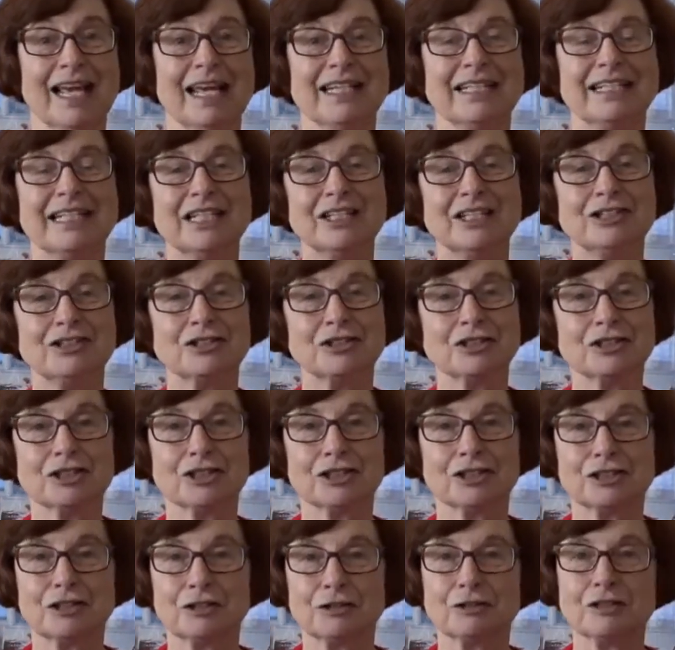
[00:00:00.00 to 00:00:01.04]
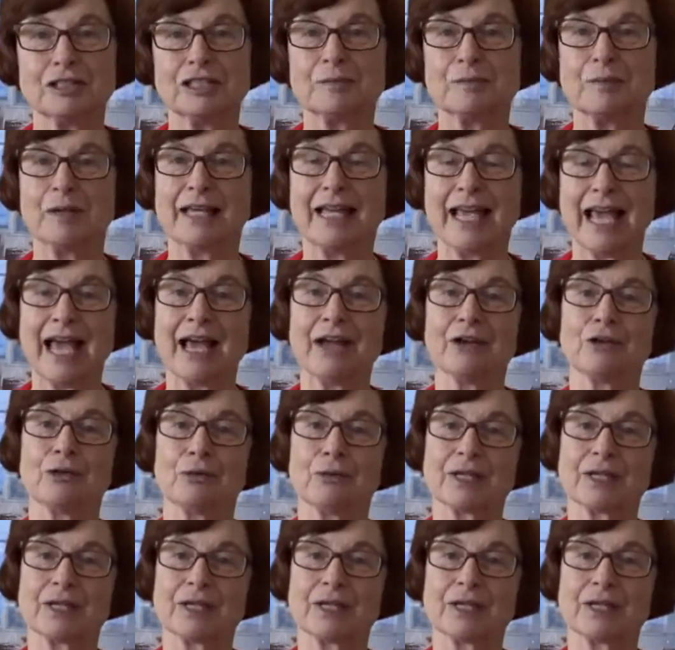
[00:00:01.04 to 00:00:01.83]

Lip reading: Teachers and students began to